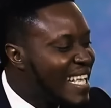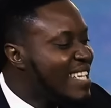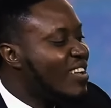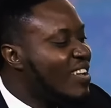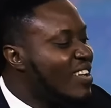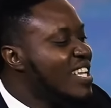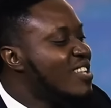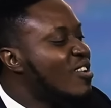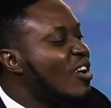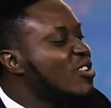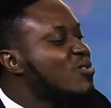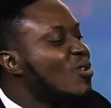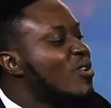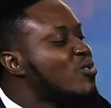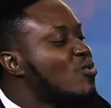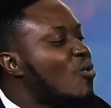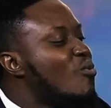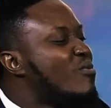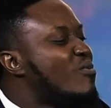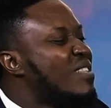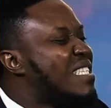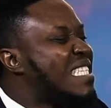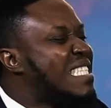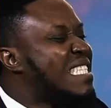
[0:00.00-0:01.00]
just wants to
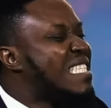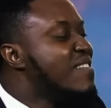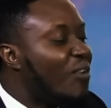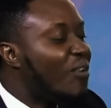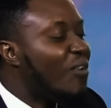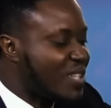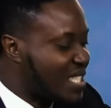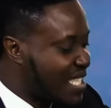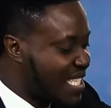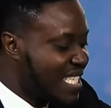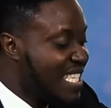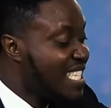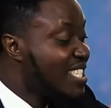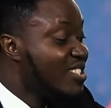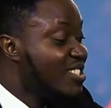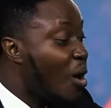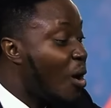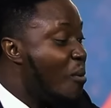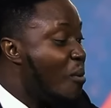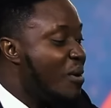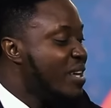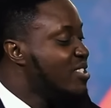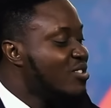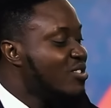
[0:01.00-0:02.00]
deceive us. He's not
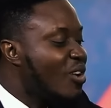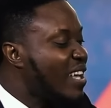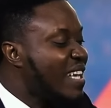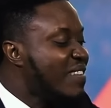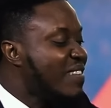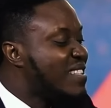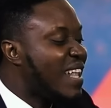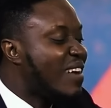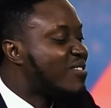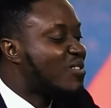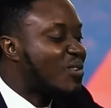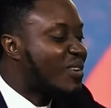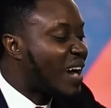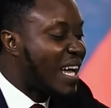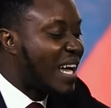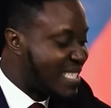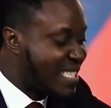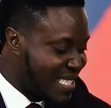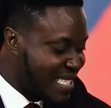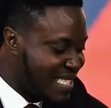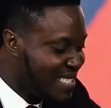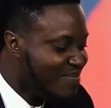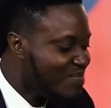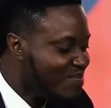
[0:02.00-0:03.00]
giving life to Christ.
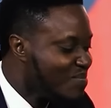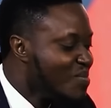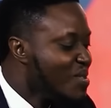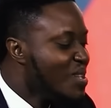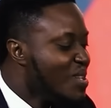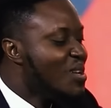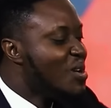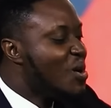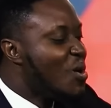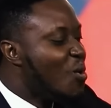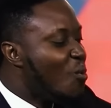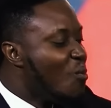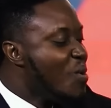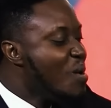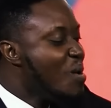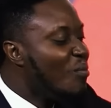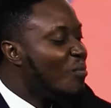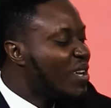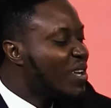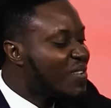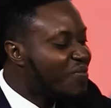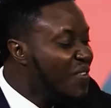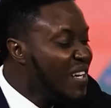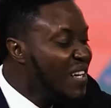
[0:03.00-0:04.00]
We
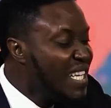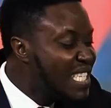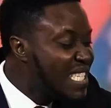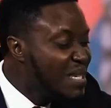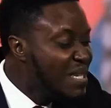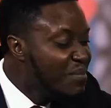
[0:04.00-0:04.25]
must finish him